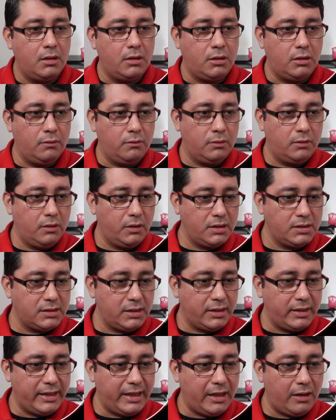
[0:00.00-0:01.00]
you will notice
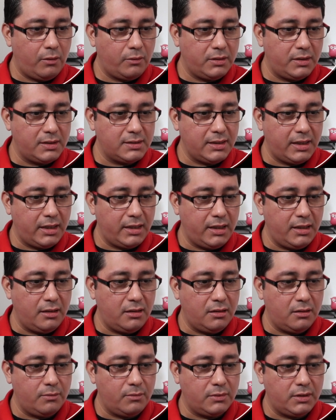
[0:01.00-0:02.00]
that now there is an
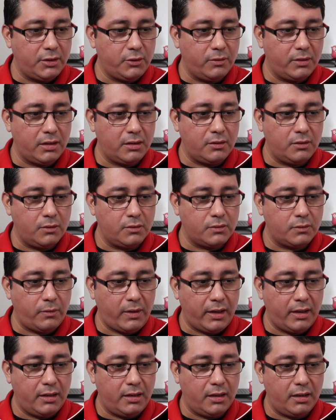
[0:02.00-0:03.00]
enum that you can use
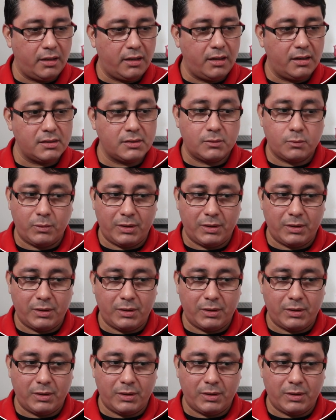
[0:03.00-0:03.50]
right here as